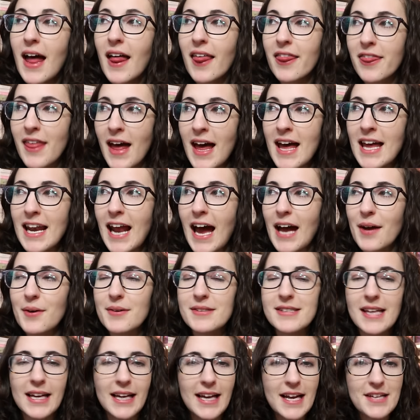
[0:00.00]
Then I
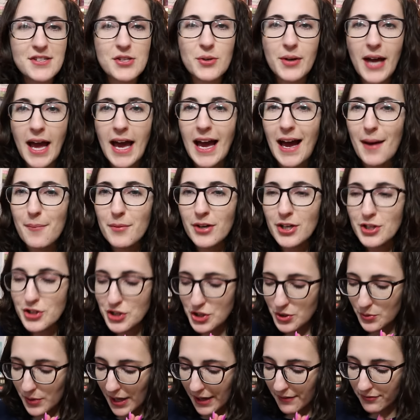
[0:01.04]
was like, it's okay. I'm gonna
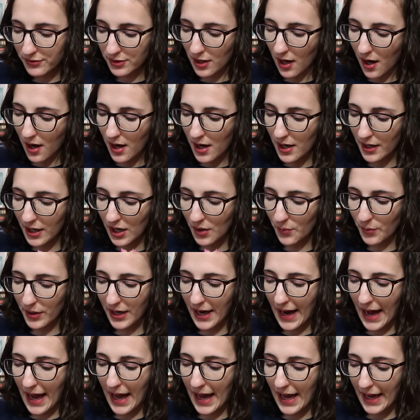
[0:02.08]
do a vlog
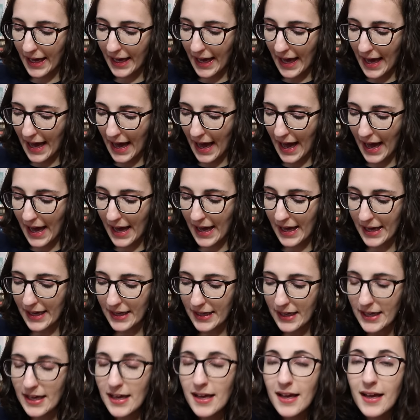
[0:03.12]
where I
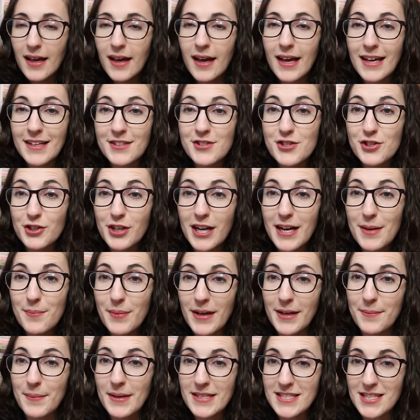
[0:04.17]
had Instagram
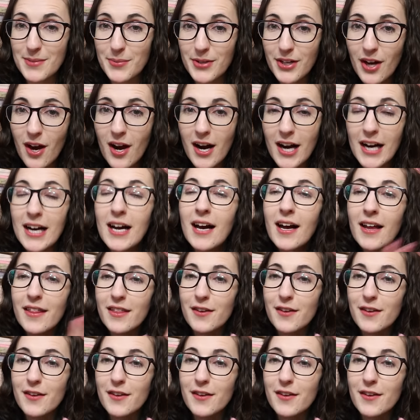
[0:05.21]
pick my TBR.